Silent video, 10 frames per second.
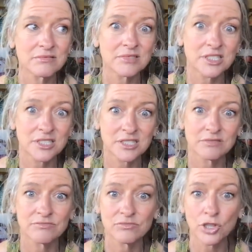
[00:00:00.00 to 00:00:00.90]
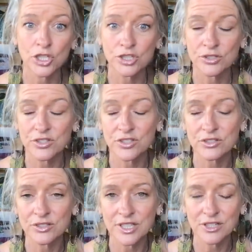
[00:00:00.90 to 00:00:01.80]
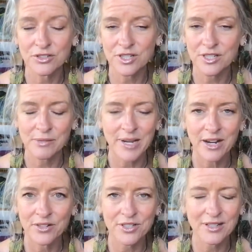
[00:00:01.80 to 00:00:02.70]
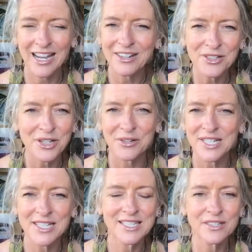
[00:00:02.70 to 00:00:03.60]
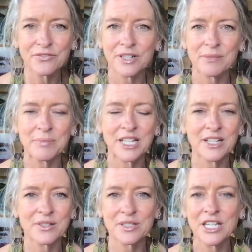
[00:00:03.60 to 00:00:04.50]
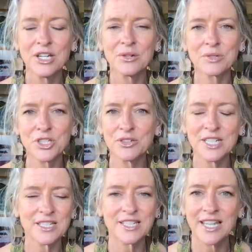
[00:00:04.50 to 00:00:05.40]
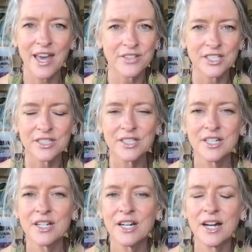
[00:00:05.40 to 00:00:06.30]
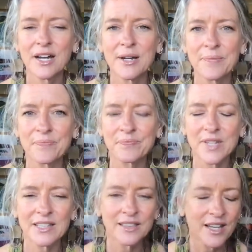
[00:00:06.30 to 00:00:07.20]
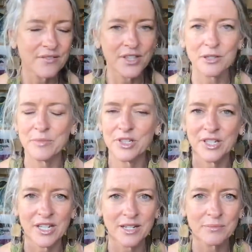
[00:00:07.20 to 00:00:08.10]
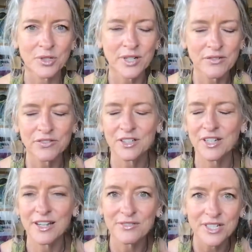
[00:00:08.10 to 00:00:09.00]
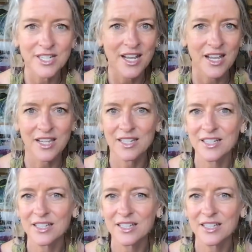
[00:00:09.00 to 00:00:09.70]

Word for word: just lose interest somehow or so. I don't know. It's different because we're doing it together. Um, I love the community. I'm grateful every day